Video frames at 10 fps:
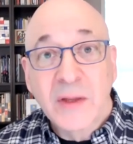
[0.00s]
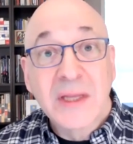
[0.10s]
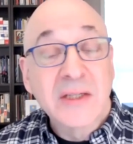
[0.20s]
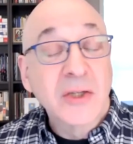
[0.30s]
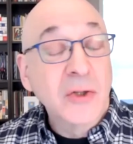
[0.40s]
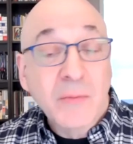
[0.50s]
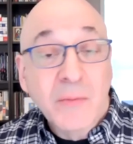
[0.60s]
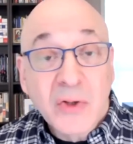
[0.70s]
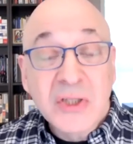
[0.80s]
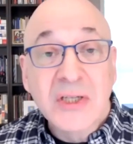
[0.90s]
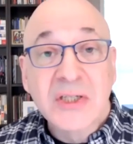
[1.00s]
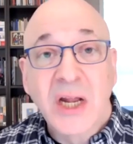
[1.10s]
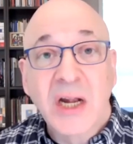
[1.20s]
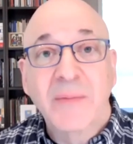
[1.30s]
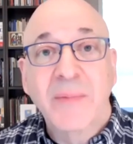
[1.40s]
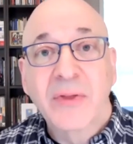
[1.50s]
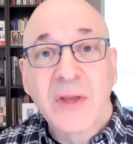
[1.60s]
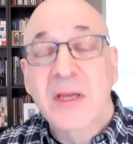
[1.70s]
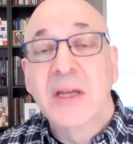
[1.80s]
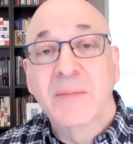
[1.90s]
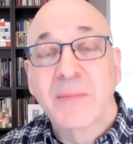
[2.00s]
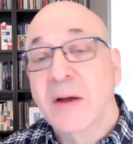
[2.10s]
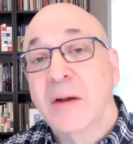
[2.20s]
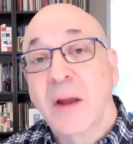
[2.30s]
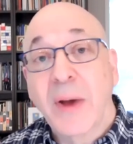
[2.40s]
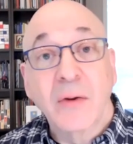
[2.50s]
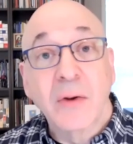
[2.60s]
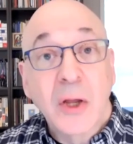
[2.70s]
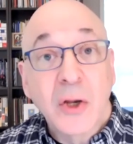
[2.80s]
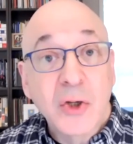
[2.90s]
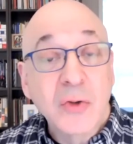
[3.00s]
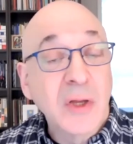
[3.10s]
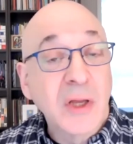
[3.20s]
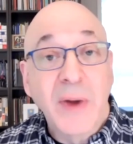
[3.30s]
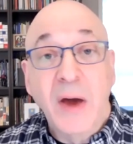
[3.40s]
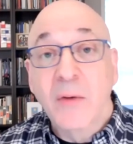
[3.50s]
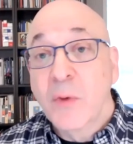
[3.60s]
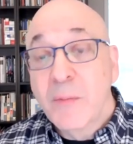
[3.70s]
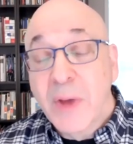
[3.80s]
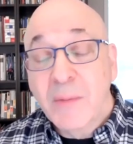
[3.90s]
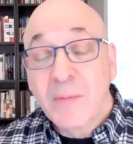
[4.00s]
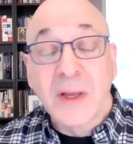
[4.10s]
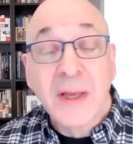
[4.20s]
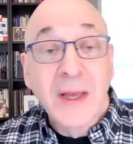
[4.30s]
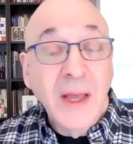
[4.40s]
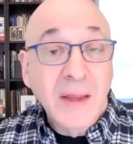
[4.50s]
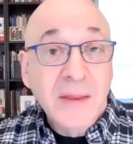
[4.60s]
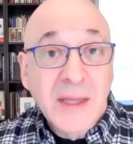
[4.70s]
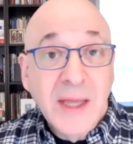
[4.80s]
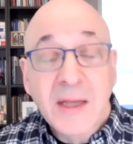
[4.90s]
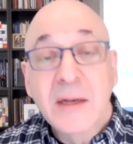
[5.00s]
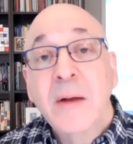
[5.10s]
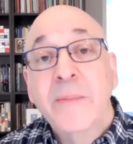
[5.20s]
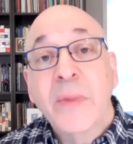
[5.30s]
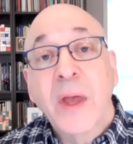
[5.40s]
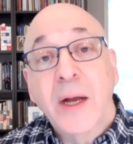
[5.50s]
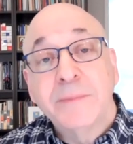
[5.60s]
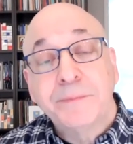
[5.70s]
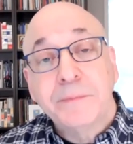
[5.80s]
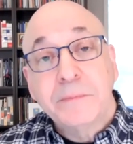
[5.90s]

the things that you're most excited about thinking about, about doing, about remembering, and then um,